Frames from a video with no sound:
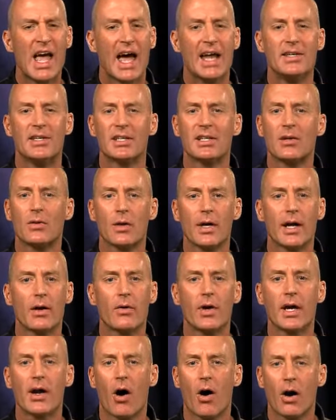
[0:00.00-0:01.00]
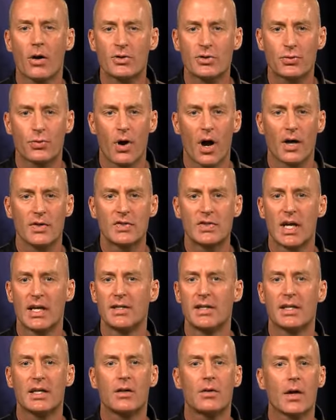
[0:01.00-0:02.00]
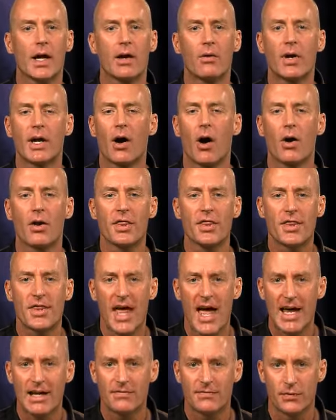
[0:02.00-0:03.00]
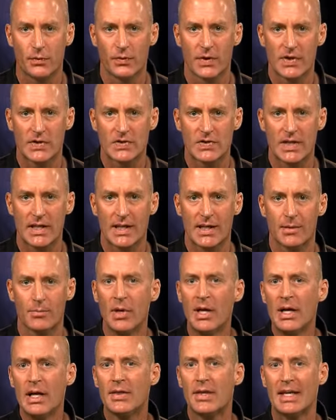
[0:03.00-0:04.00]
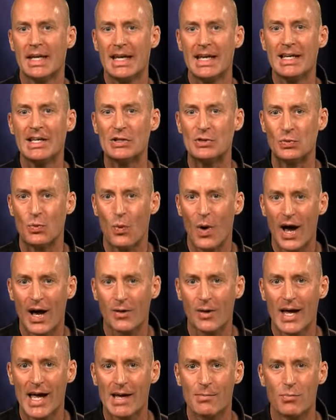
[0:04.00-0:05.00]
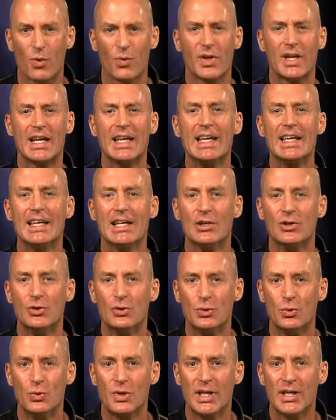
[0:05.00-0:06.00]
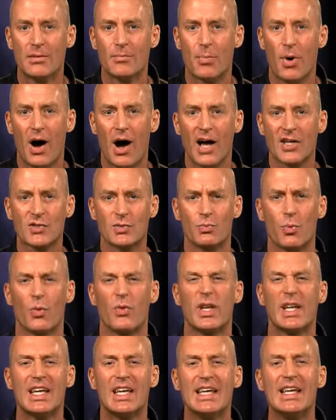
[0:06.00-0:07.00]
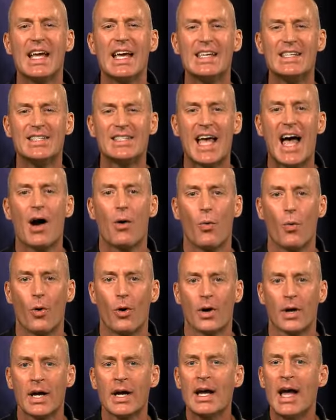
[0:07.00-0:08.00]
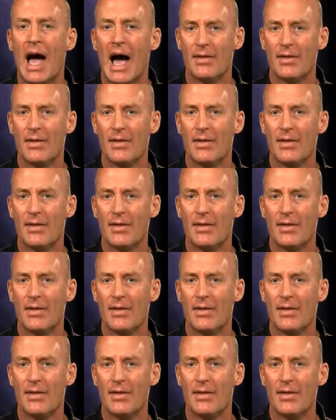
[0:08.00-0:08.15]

and declaring our trust and declaring our thankfulness to Him that He is well able, that He can do the impossible, that He is at work,